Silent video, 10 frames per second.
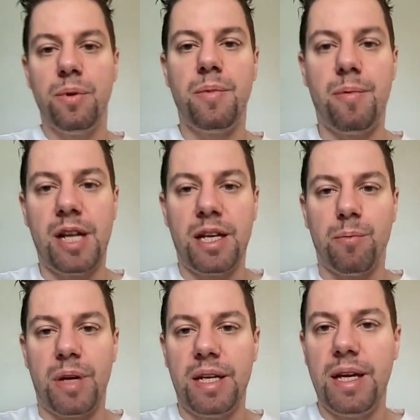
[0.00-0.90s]
maybe like in
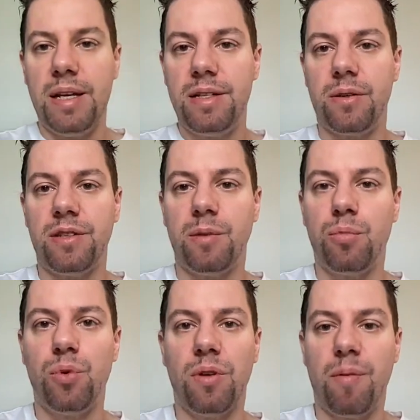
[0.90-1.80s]
my case, or it's a
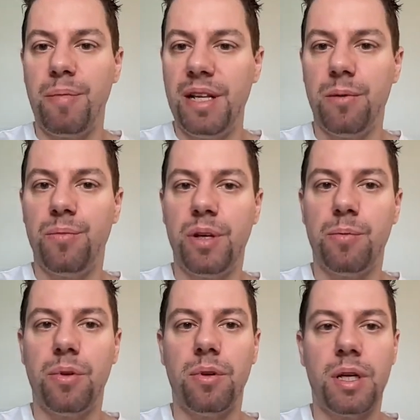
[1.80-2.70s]
pool of a million
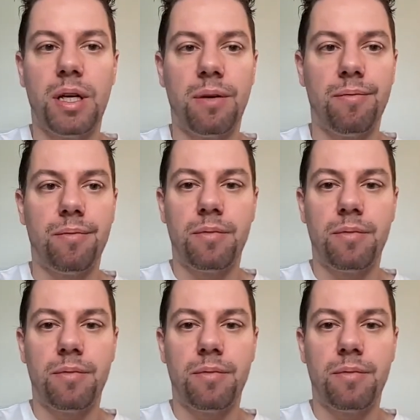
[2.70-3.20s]
people, um,